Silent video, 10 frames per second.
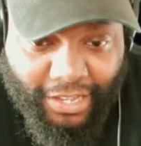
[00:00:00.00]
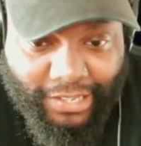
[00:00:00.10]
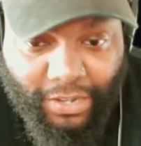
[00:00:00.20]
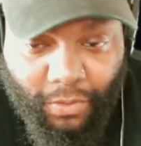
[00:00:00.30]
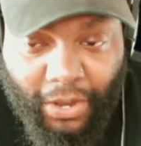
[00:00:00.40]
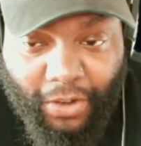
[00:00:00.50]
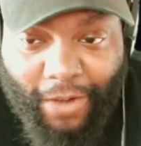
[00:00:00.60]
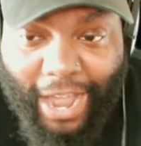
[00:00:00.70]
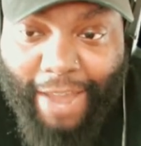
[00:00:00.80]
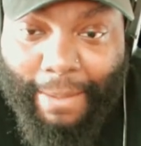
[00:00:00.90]
So when
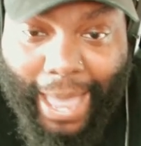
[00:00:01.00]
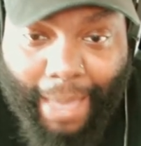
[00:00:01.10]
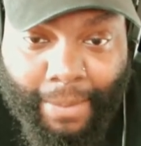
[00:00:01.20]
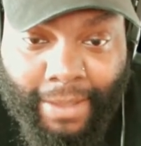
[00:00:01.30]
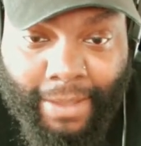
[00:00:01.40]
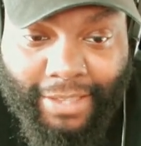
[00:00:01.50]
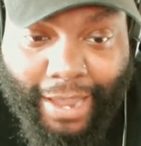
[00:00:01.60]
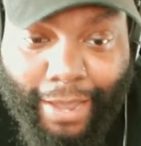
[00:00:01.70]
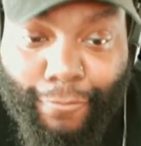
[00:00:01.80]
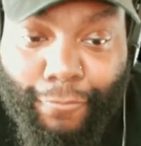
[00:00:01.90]
crime happens,
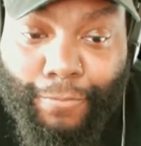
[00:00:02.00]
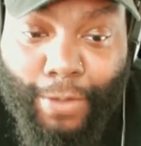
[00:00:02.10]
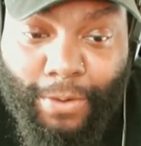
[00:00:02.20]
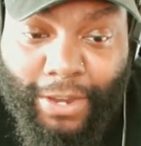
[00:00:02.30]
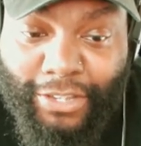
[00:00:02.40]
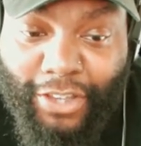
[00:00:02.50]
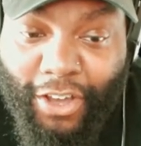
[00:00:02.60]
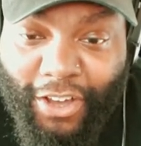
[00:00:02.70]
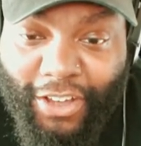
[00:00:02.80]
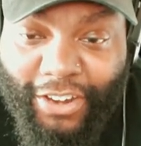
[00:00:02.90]
they can focus
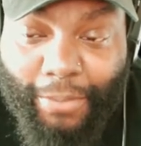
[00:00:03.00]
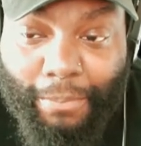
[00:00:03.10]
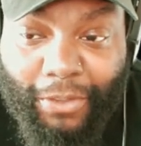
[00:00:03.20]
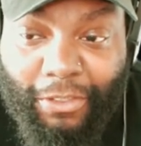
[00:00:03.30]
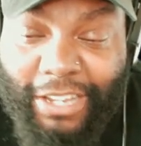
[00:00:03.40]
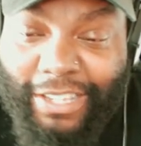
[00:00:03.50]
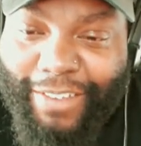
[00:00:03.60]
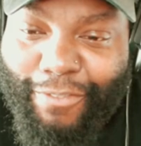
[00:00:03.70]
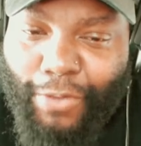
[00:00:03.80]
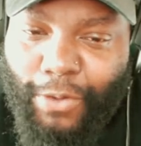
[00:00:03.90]
all... The police
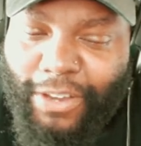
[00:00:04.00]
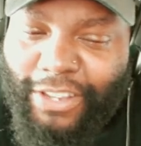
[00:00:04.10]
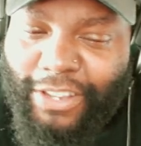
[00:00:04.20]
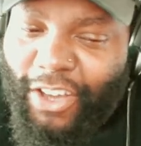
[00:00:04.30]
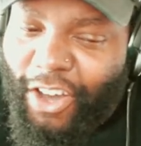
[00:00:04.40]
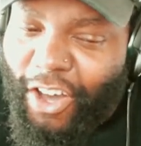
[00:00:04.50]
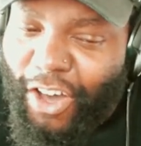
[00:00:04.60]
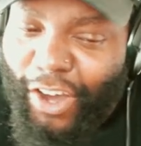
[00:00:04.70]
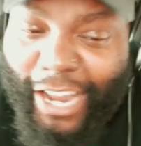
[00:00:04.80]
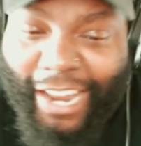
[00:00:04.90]
can focus
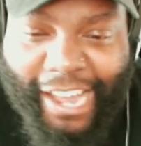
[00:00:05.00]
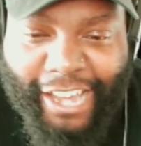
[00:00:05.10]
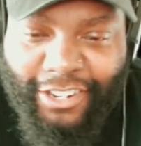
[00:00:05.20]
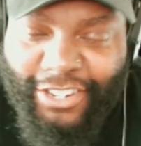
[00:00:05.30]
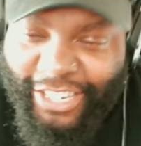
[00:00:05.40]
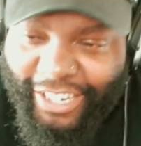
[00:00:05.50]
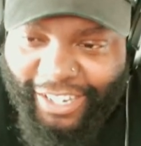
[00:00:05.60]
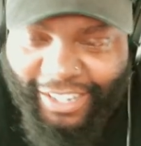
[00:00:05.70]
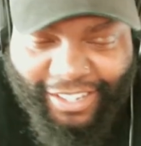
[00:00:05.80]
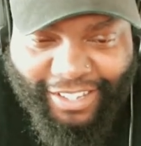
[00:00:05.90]
all their energy
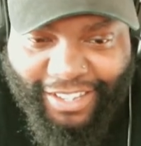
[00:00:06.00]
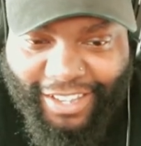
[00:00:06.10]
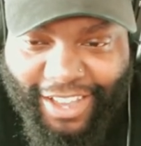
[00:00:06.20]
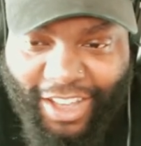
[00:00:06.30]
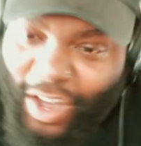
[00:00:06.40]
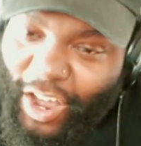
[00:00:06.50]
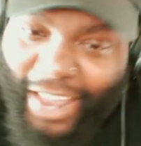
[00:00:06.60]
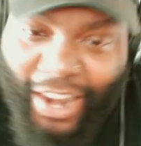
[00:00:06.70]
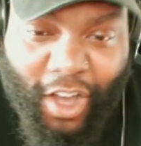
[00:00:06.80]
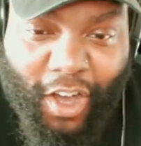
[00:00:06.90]

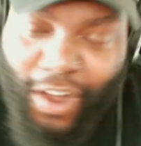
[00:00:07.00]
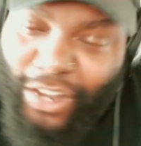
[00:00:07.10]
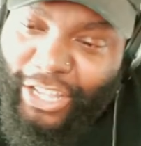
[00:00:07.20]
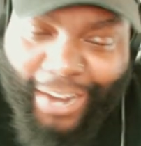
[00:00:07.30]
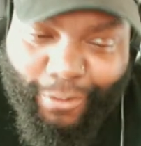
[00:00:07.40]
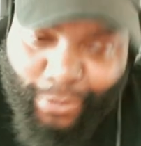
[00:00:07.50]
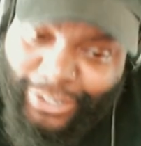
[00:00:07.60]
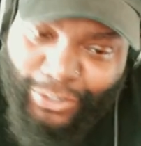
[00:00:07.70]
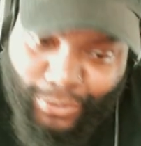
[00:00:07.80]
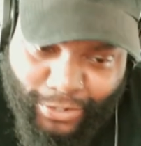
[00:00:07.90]
and all of their
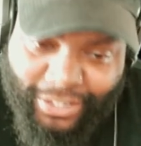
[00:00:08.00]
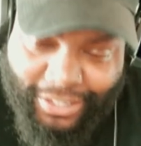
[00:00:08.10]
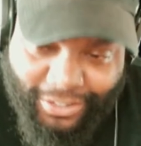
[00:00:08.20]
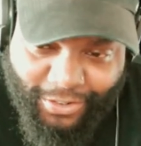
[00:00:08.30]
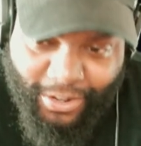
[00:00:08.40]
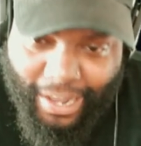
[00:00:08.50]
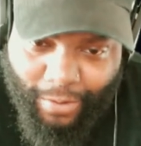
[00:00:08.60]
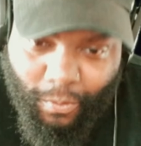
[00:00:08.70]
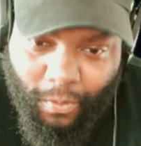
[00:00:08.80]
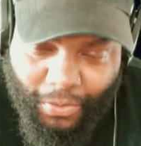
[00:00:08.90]
resources on
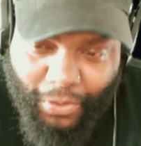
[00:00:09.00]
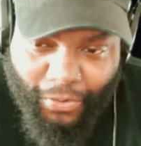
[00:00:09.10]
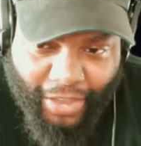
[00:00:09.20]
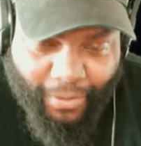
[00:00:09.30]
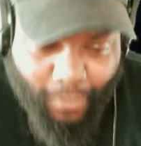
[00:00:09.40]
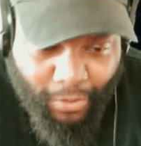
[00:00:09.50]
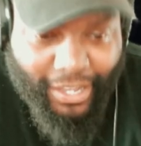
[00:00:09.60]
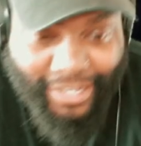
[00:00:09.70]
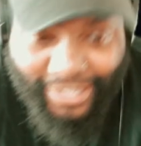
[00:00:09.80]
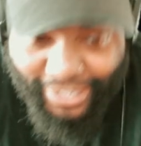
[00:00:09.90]

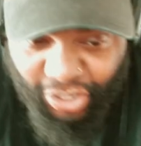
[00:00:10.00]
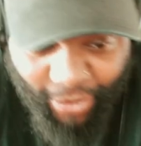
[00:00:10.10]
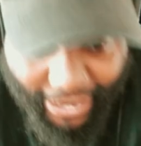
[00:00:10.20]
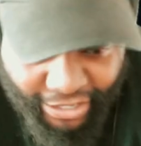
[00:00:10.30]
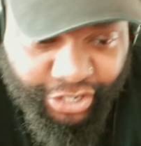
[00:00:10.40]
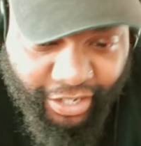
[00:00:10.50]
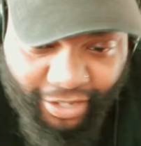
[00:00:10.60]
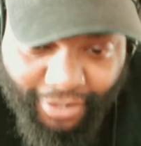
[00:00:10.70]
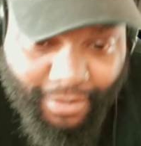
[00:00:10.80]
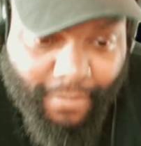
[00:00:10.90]
that situation.
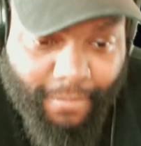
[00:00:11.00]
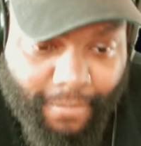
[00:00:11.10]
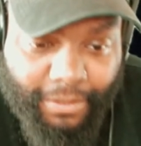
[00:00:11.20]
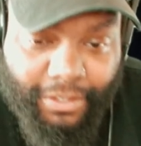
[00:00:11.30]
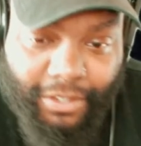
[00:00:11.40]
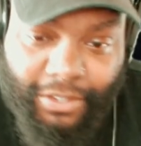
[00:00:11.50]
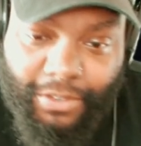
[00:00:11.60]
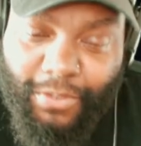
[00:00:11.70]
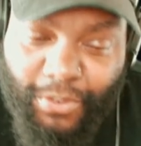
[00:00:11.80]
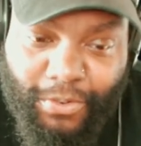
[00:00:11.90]
So
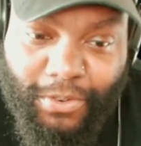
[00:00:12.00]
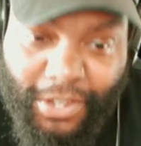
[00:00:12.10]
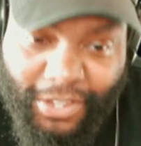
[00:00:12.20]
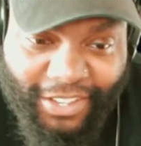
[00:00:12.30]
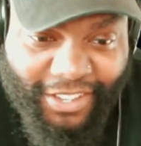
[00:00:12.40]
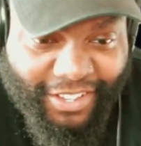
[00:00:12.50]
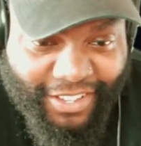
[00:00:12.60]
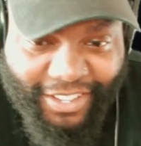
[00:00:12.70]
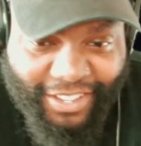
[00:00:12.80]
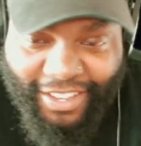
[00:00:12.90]

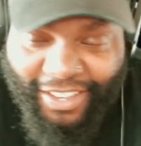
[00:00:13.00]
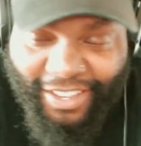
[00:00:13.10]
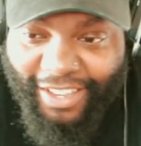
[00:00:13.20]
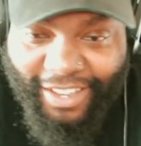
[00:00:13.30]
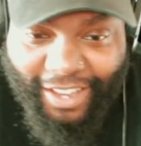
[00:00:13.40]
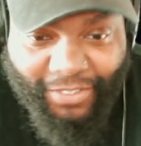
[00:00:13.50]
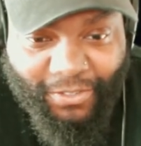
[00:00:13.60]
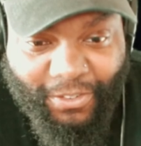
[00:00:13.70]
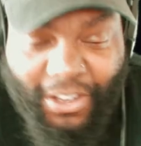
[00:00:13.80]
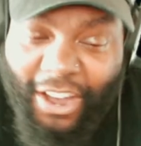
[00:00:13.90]
it's
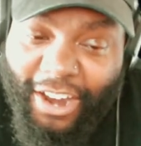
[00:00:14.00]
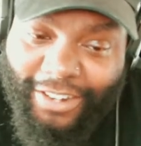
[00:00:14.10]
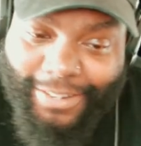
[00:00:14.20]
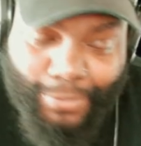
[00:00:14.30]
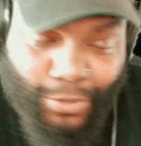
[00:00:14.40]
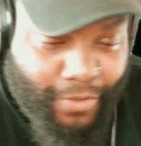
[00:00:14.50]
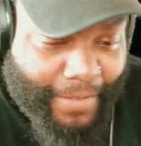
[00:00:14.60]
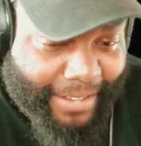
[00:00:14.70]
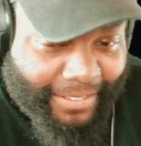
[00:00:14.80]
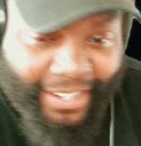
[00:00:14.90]
real hard to
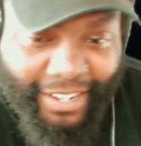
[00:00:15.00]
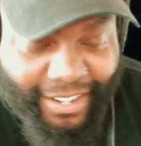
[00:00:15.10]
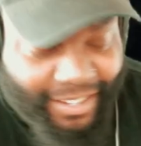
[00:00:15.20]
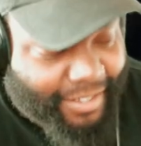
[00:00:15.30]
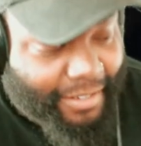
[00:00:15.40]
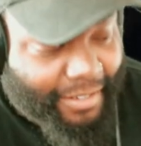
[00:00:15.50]
move out there.